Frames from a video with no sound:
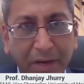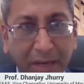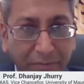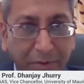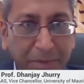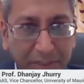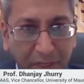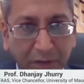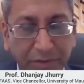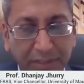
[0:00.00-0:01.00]
government
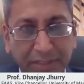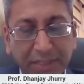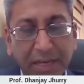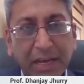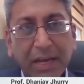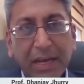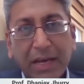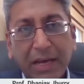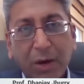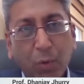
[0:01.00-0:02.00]
servants.
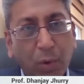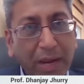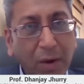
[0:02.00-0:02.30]
We